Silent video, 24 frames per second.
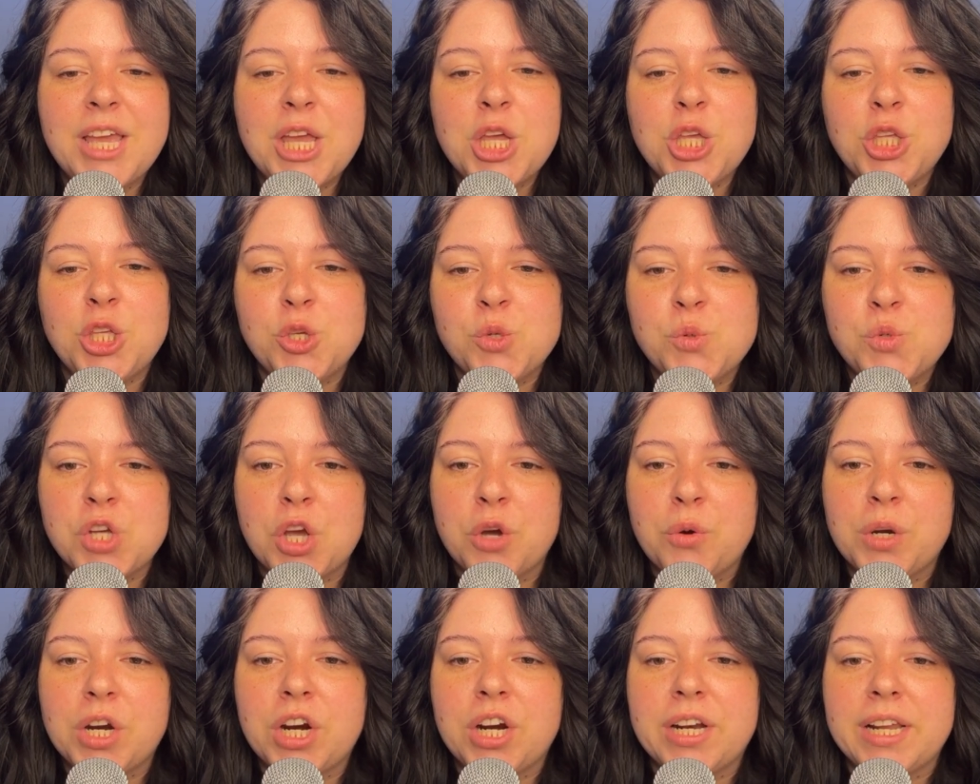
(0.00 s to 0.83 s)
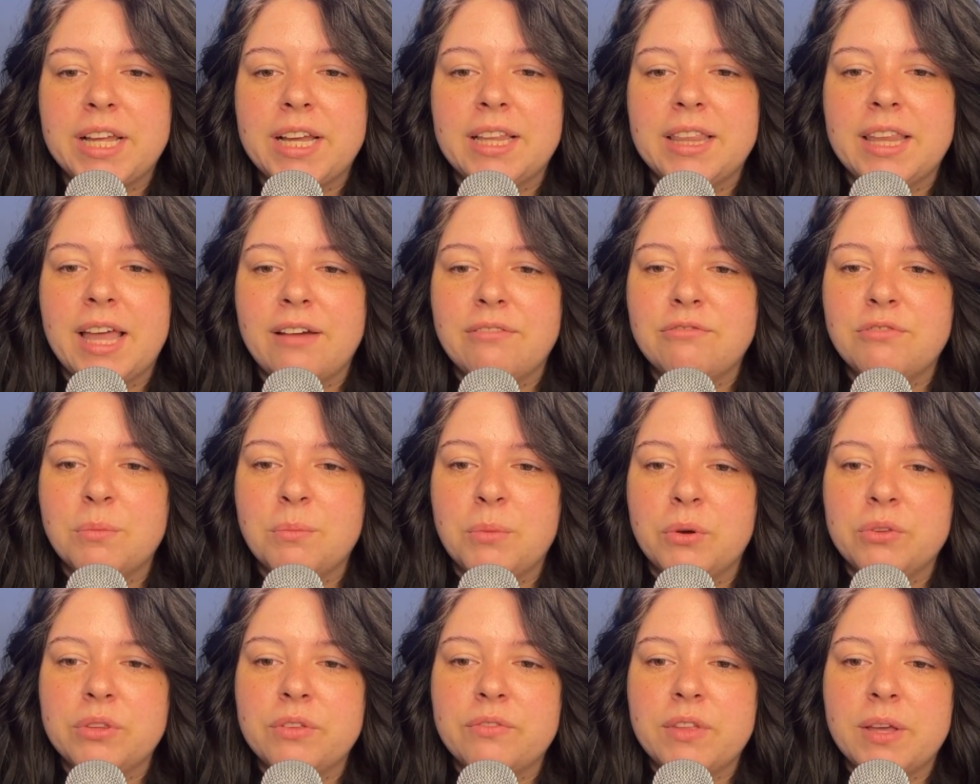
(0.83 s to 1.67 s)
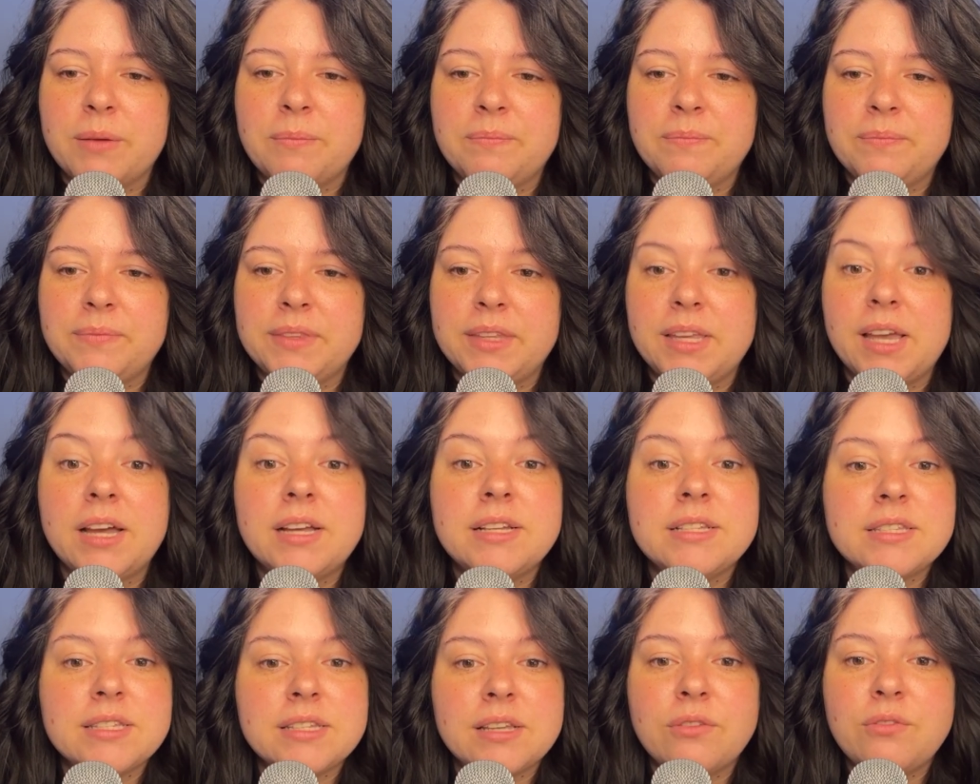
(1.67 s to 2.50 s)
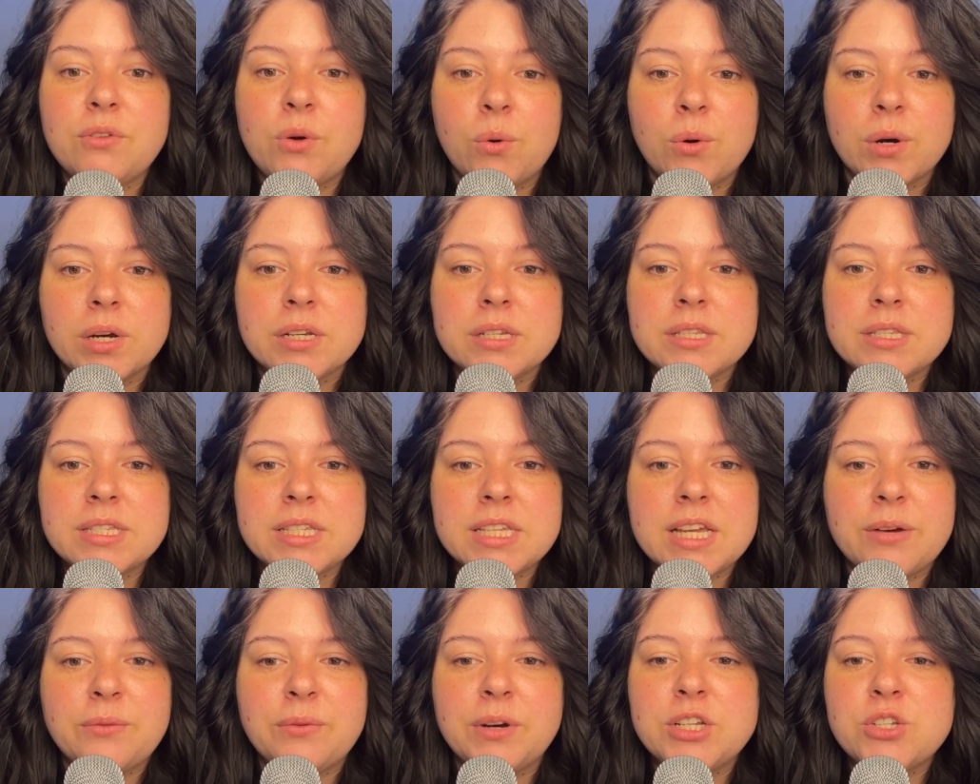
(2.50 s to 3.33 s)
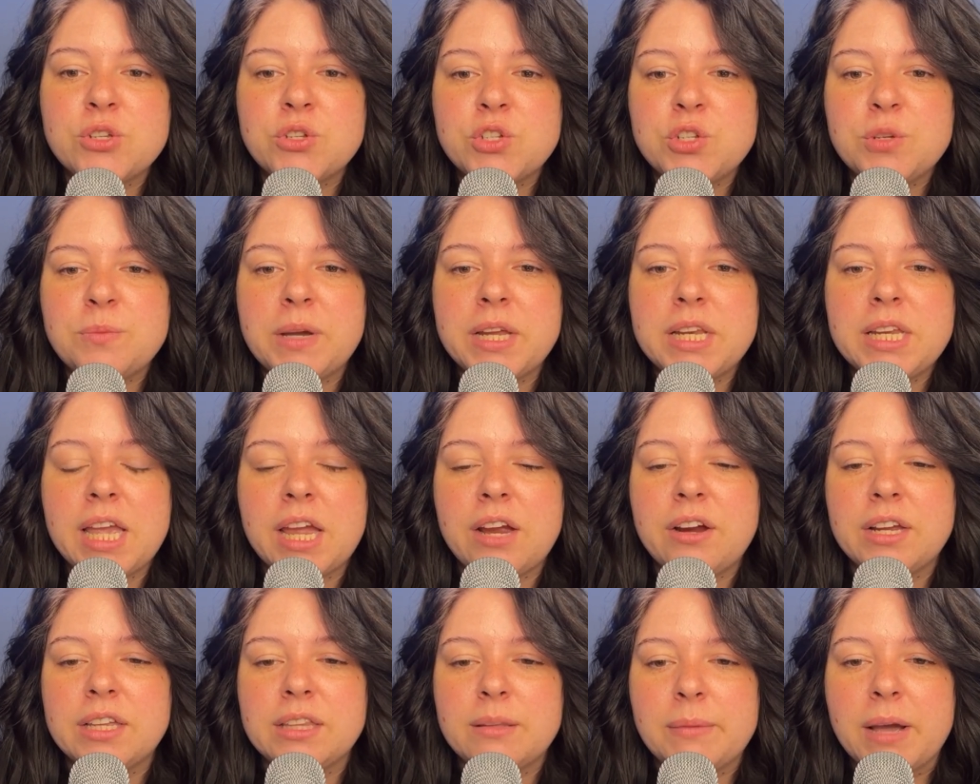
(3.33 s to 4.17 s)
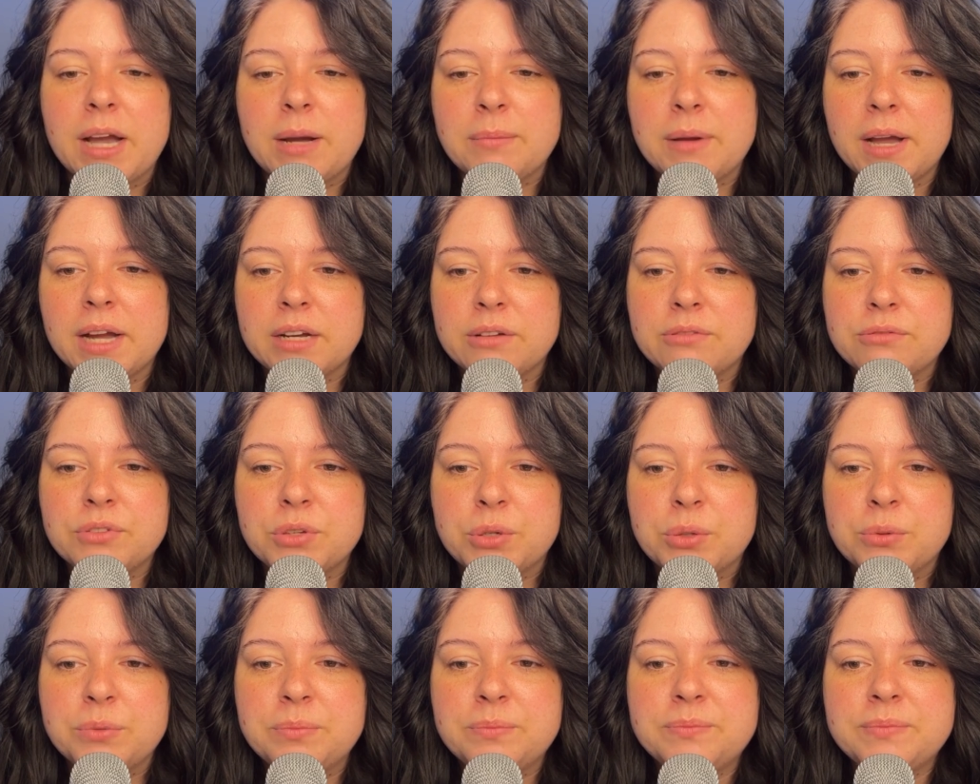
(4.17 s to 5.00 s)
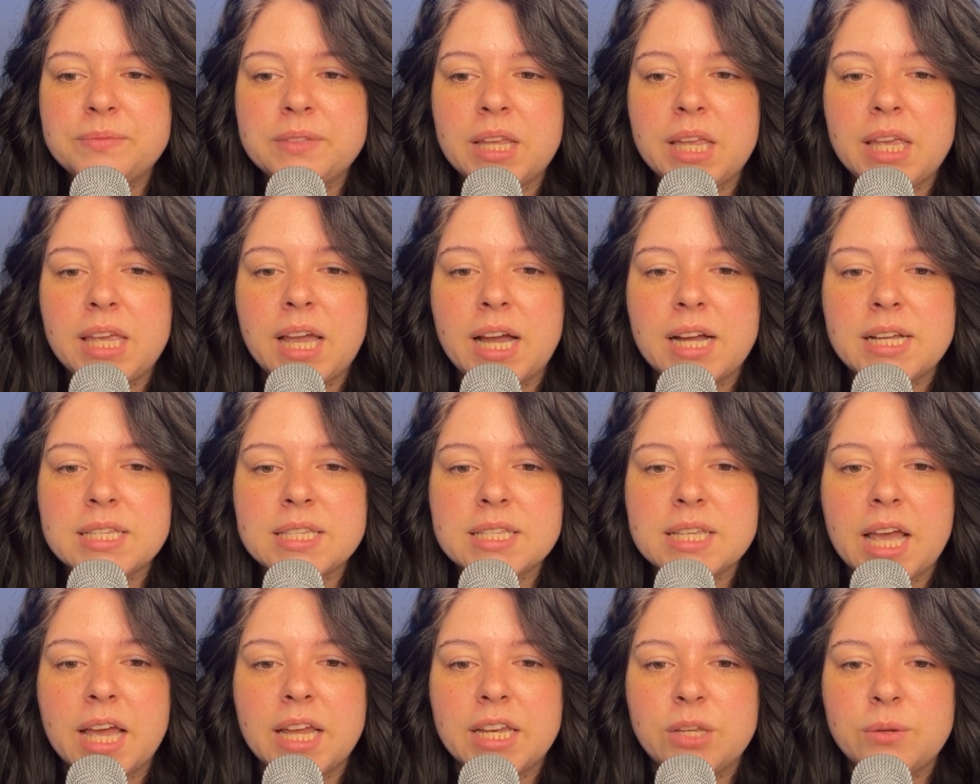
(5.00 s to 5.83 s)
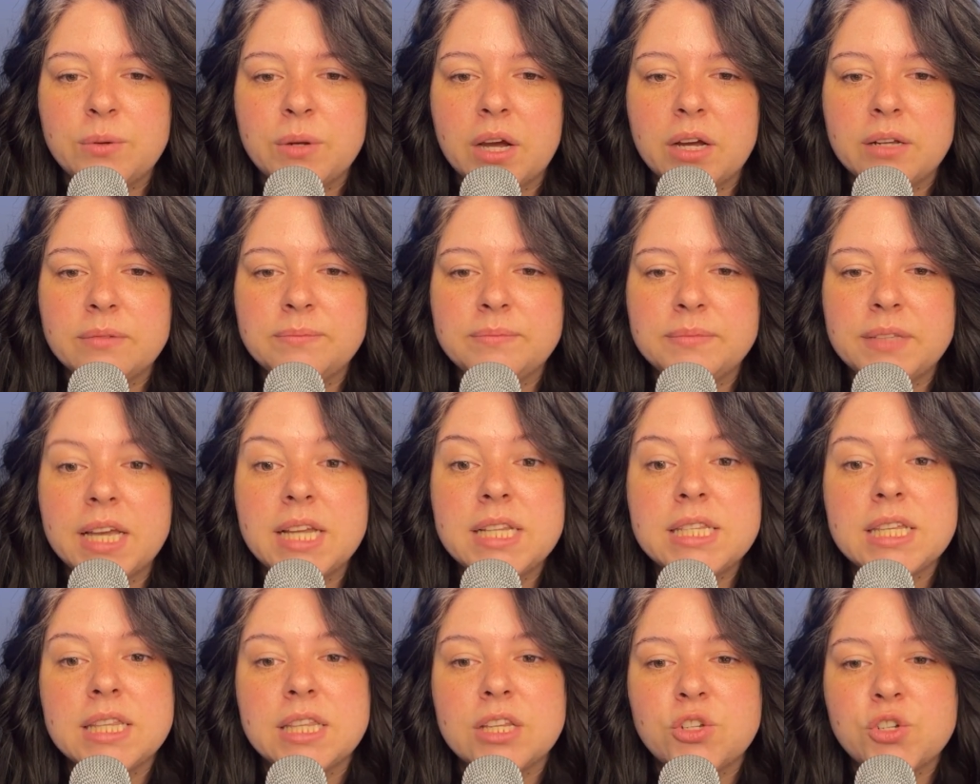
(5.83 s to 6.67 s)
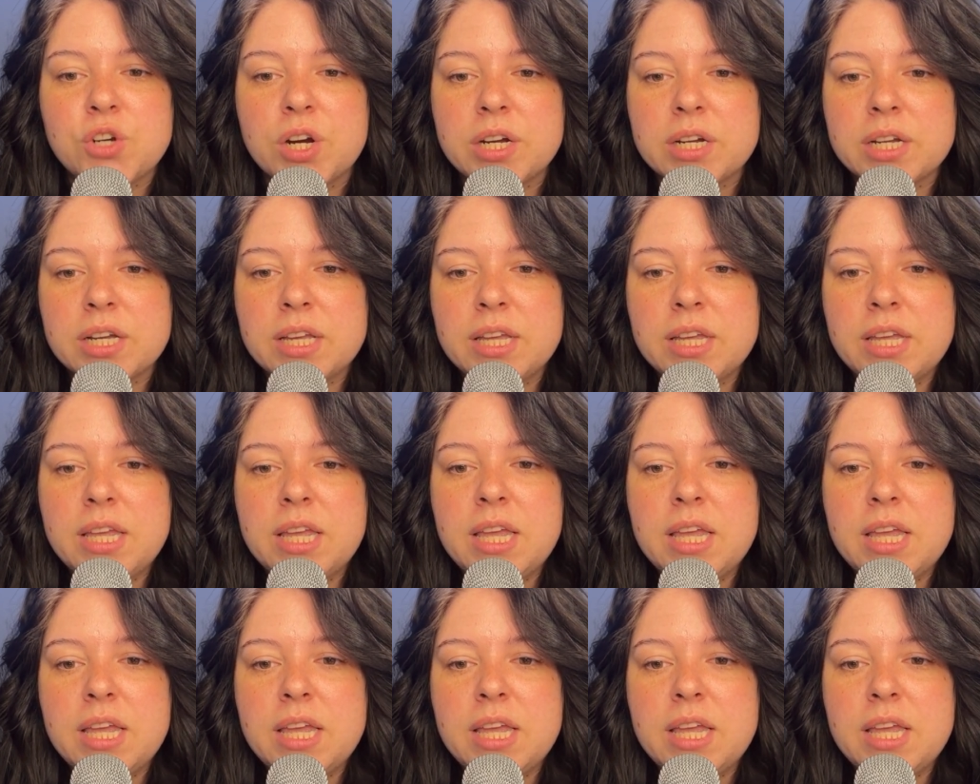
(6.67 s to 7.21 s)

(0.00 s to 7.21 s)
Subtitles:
You joke, earning a laugh from both of them. Yes, of course. Rachel, do you mind carrying the backpack of food? He asks and you nod. It's in the trunk.